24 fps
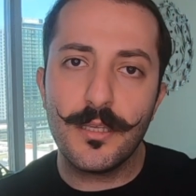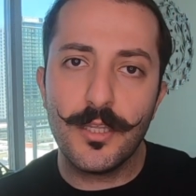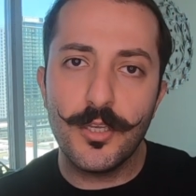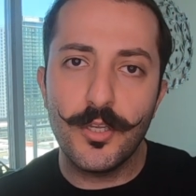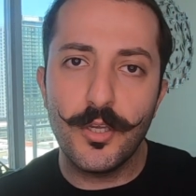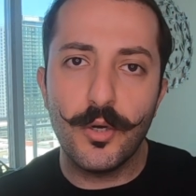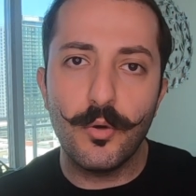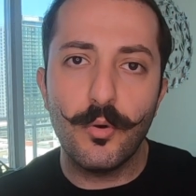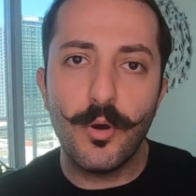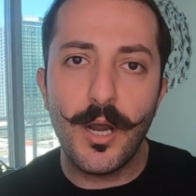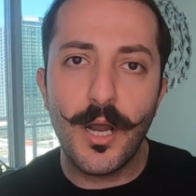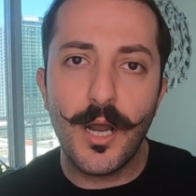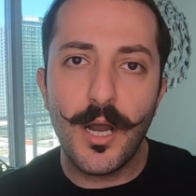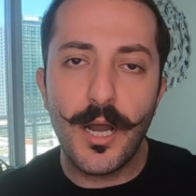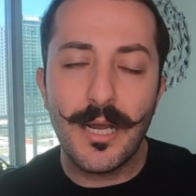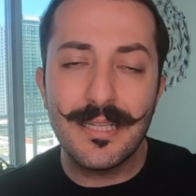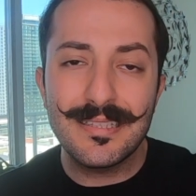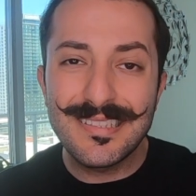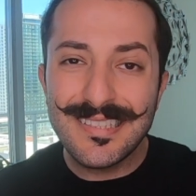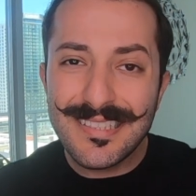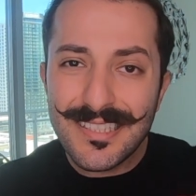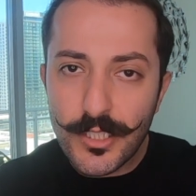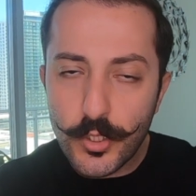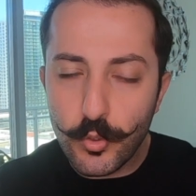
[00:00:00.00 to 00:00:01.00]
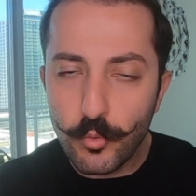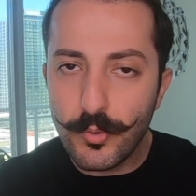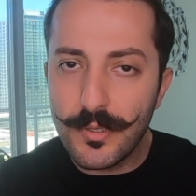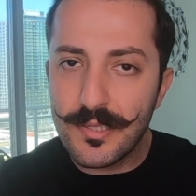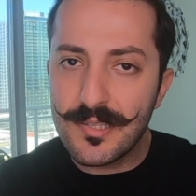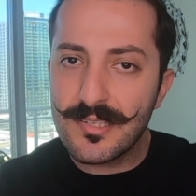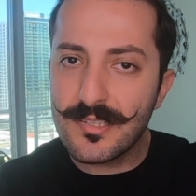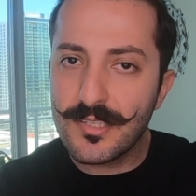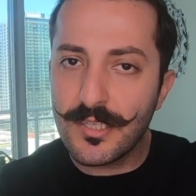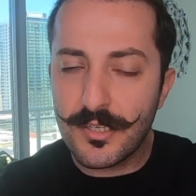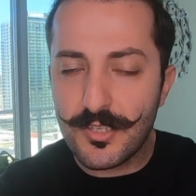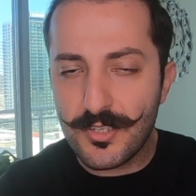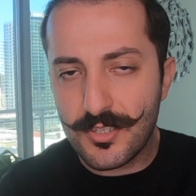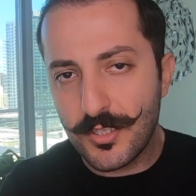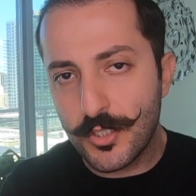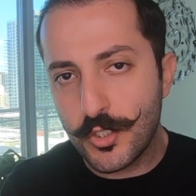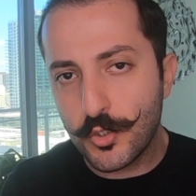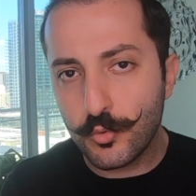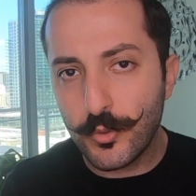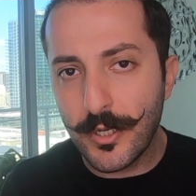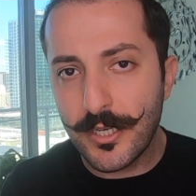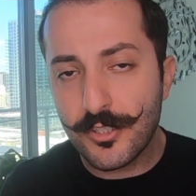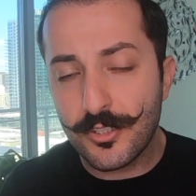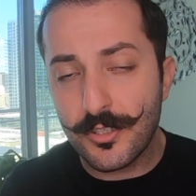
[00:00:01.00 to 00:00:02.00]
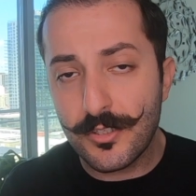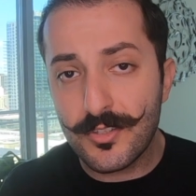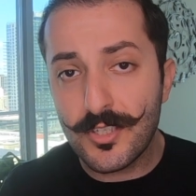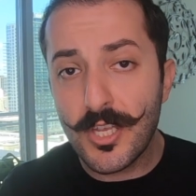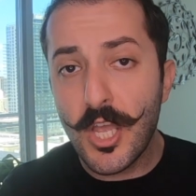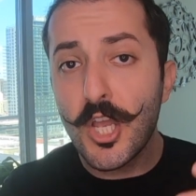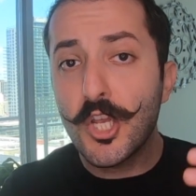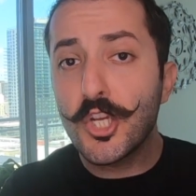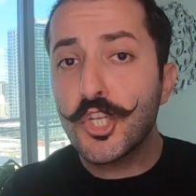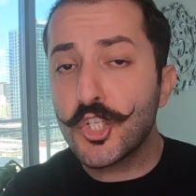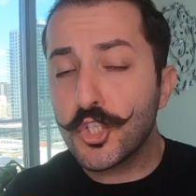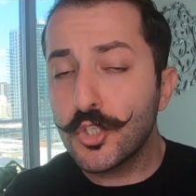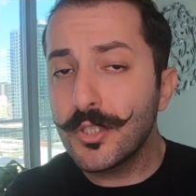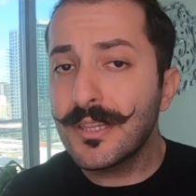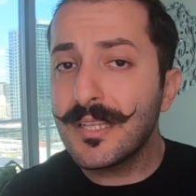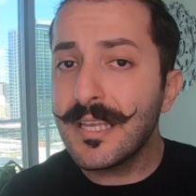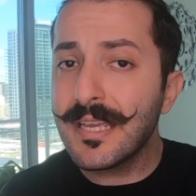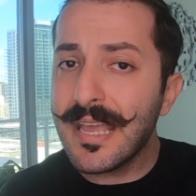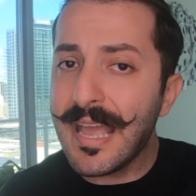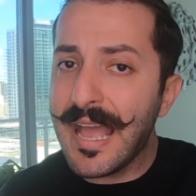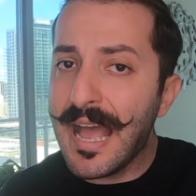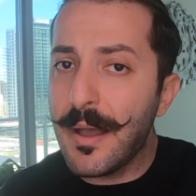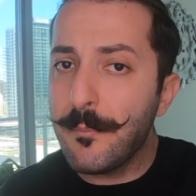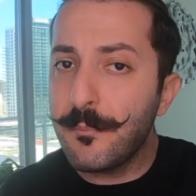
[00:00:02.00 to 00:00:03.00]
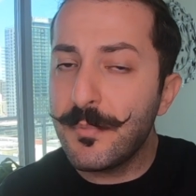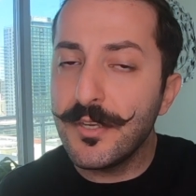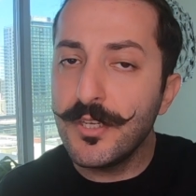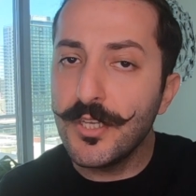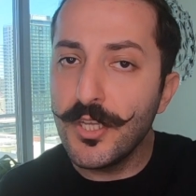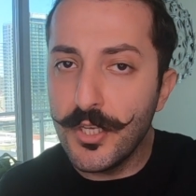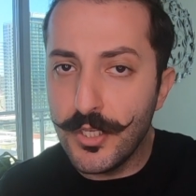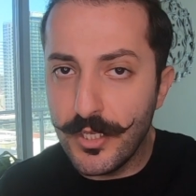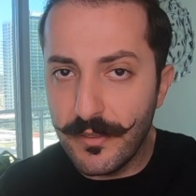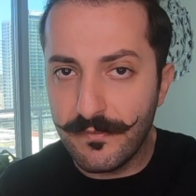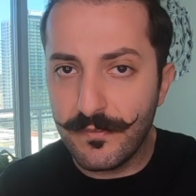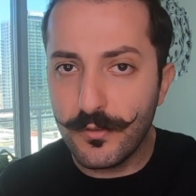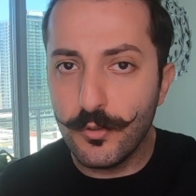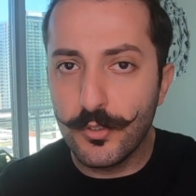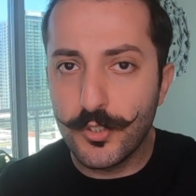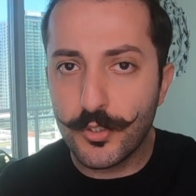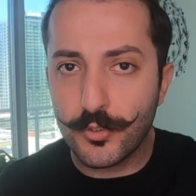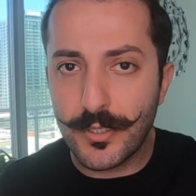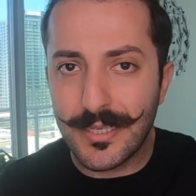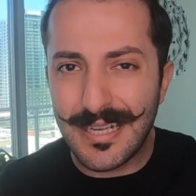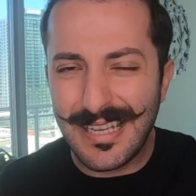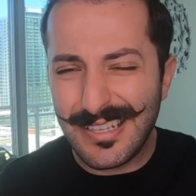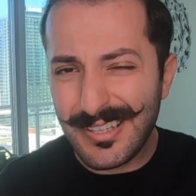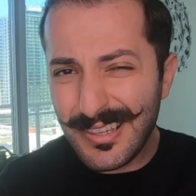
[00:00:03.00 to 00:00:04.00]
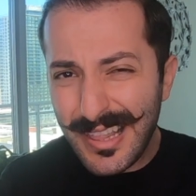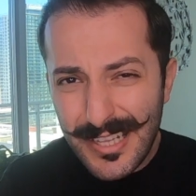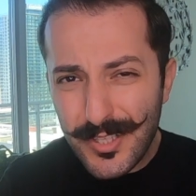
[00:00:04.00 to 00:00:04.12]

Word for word: you know, uh, uh deal with such situations should they happen in the future again.